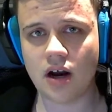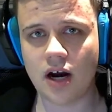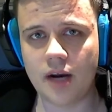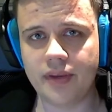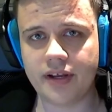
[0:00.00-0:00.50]

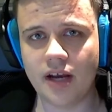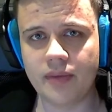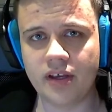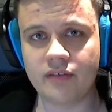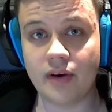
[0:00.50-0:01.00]
are
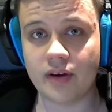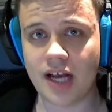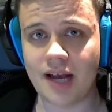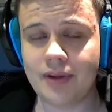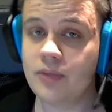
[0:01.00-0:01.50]
becoming very
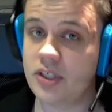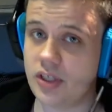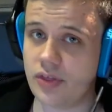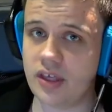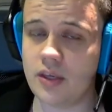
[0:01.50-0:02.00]
common, which
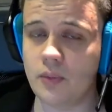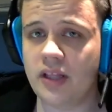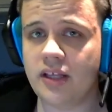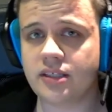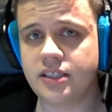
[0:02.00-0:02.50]
I think you
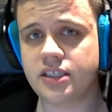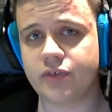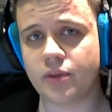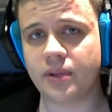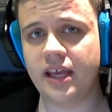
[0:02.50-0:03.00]
will, at least if
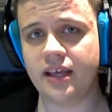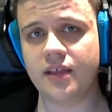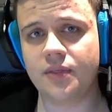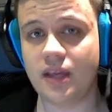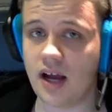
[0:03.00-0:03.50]
you're playing
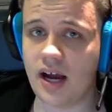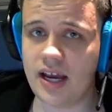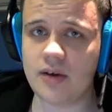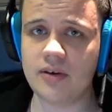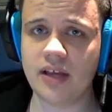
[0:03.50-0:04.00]
in the
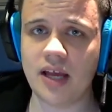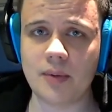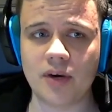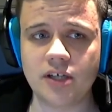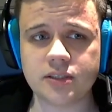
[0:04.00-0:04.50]
higher
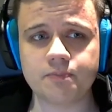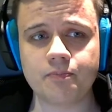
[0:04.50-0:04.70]
MMRs,